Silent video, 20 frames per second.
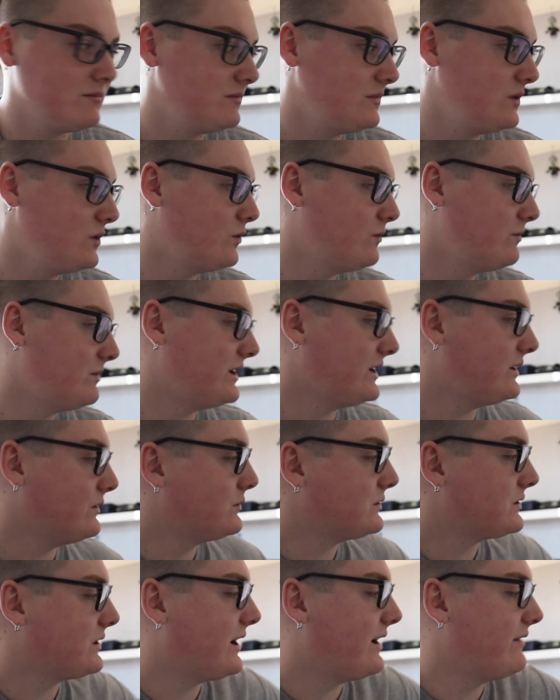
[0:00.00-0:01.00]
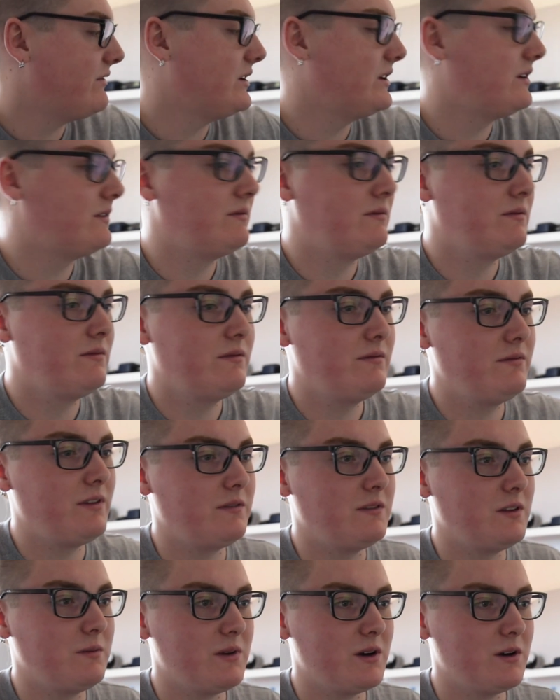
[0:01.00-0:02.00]
normally also have a
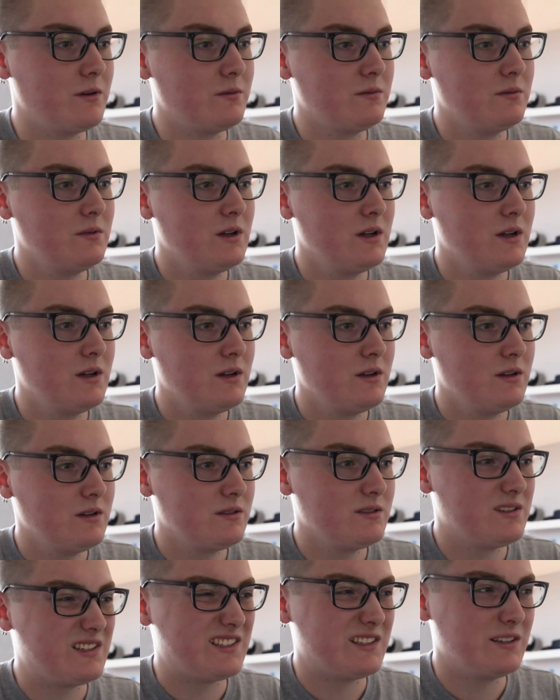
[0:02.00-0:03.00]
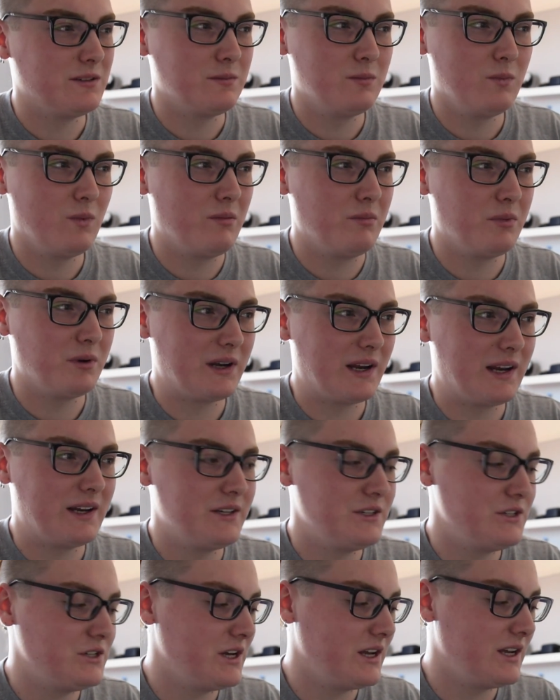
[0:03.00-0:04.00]
50mm, just a
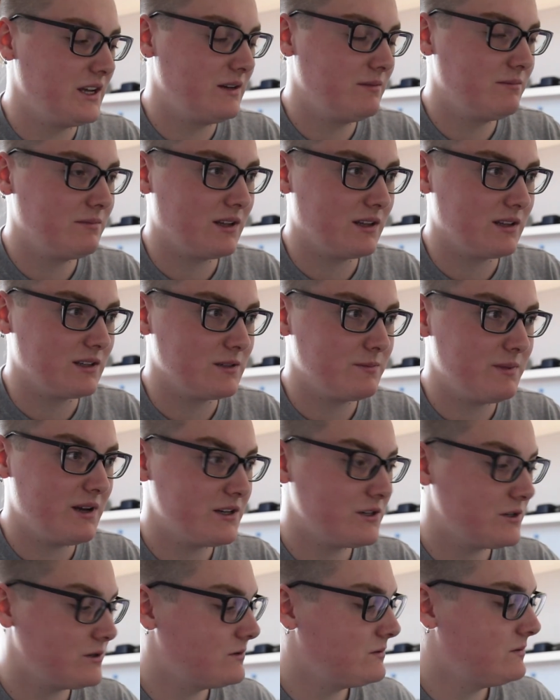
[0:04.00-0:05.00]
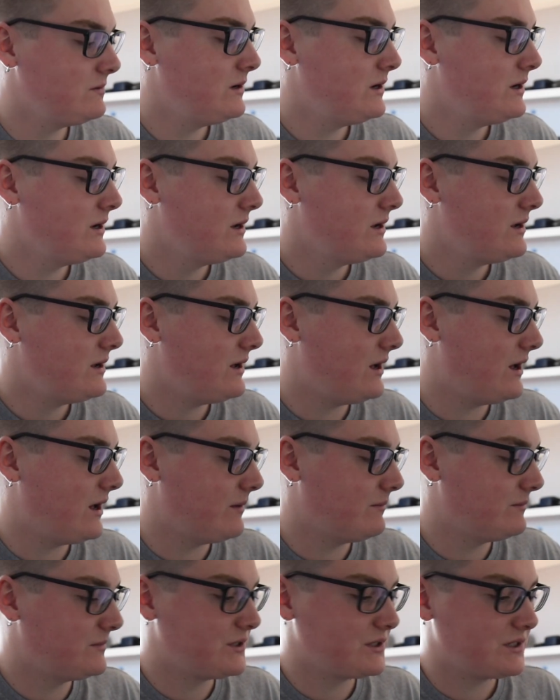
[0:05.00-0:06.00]
1.8G, nothing special,
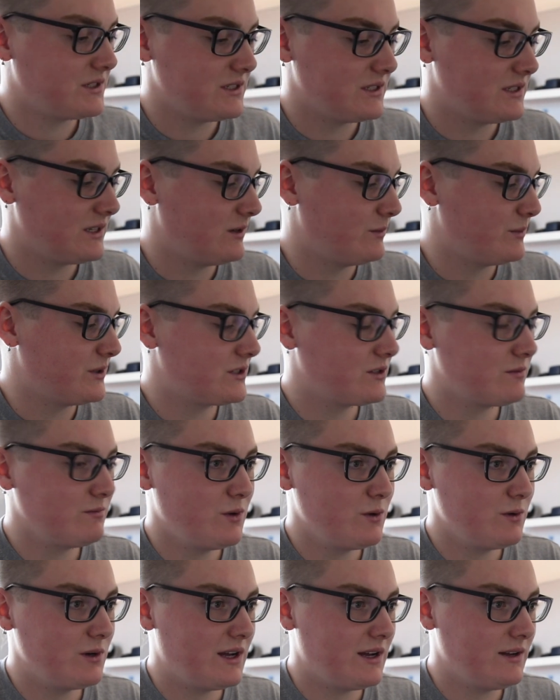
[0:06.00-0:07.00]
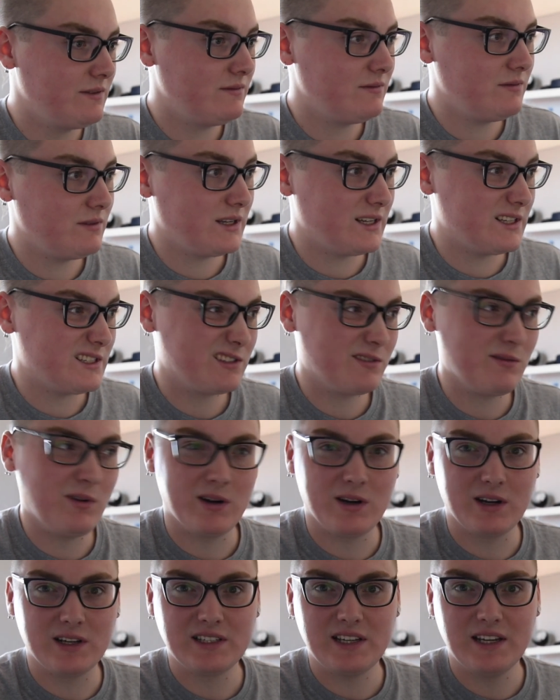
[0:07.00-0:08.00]
just because it's a little bit smaller. It's
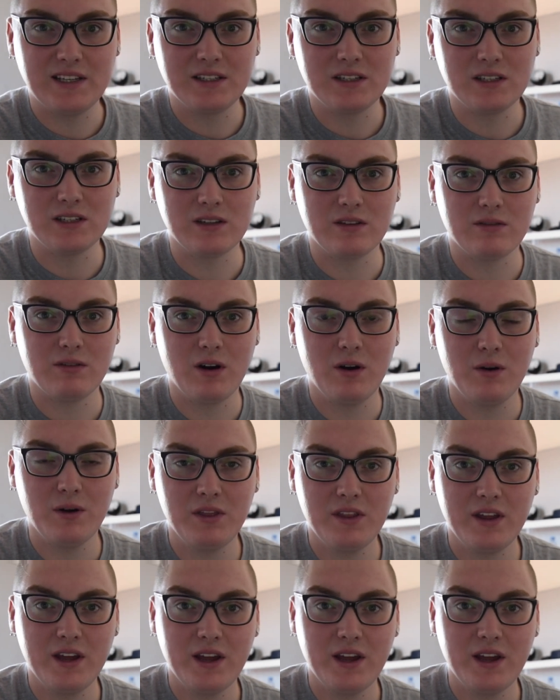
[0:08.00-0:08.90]
quite a nice lens just to throw on